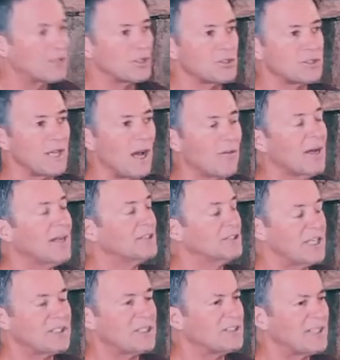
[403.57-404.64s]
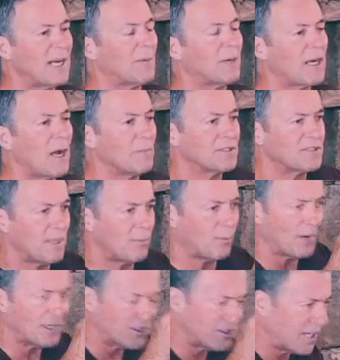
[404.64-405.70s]
yourself. Jesus said, I'm going to come and
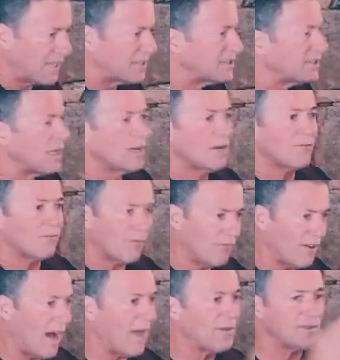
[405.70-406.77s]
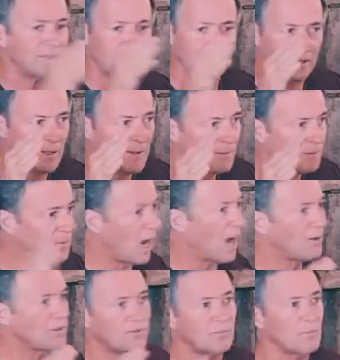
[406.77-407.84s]
separate sons from fathers and
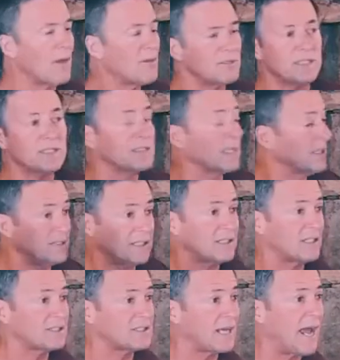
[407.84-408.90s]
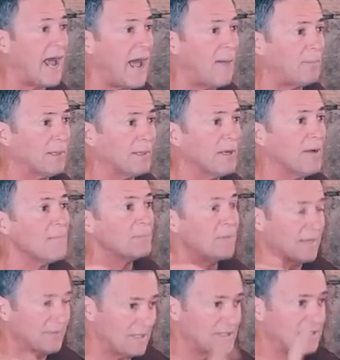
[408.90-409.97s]
daughters from mothers. It's going to happen.
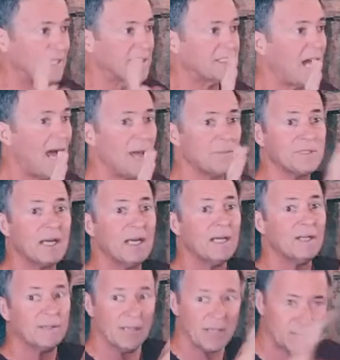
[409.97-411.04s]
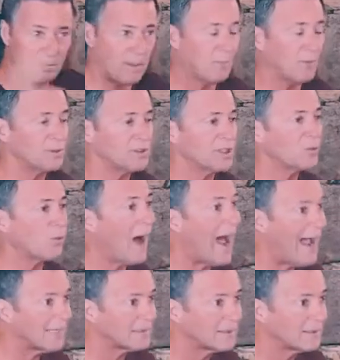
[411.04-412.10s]
In this end times, there's people just
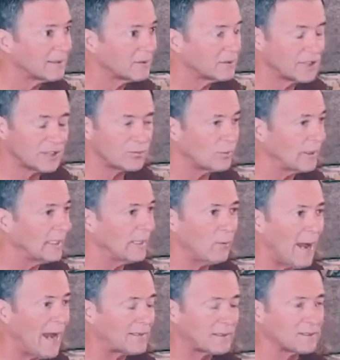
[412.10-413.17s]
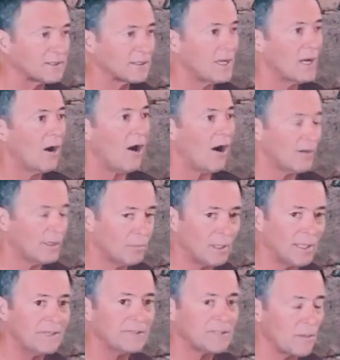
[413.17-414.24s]
whacked, just really whacked. It's hard to
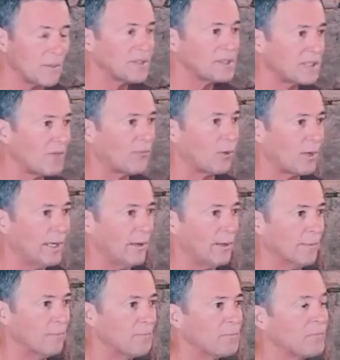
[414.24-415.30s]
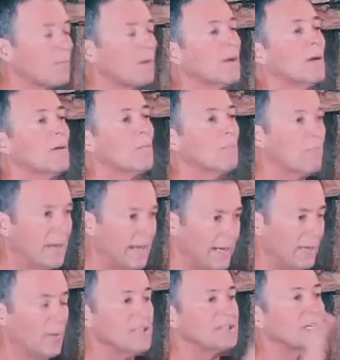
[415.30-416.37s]
believe some of the stuff we're hearing. But
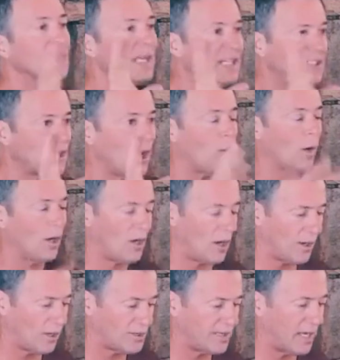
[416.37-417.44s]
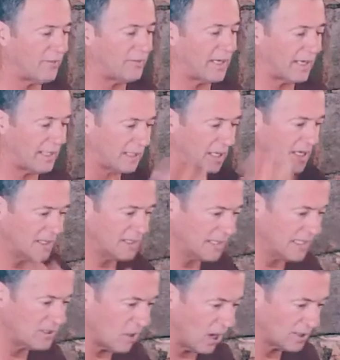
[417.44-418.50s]
anyways, let's all work on ourselves getting
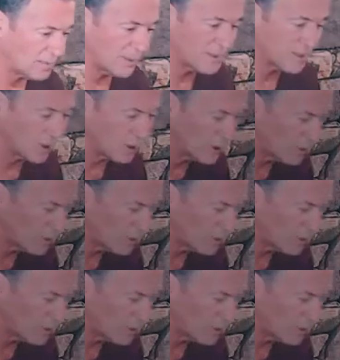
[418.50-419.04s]
detoxed, but it's a good